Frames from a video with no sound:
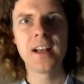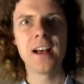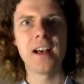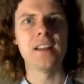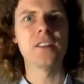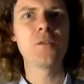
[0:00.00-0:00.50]

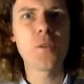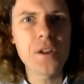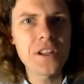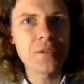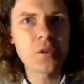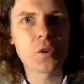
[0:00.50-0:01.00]
And it's
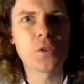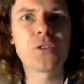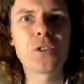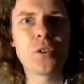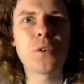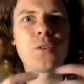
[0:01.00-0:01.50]
very difficult
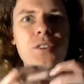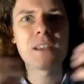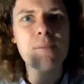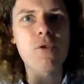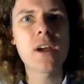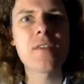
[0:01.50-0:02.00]
to
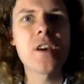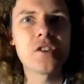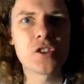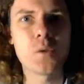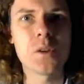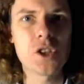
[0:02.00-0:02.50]
separate those
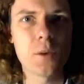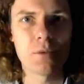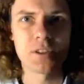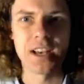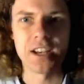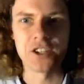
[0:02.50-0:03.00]
two
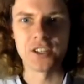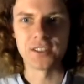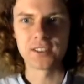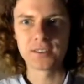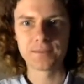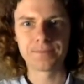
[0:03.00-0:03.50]

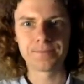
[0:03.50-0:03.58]
interpretations.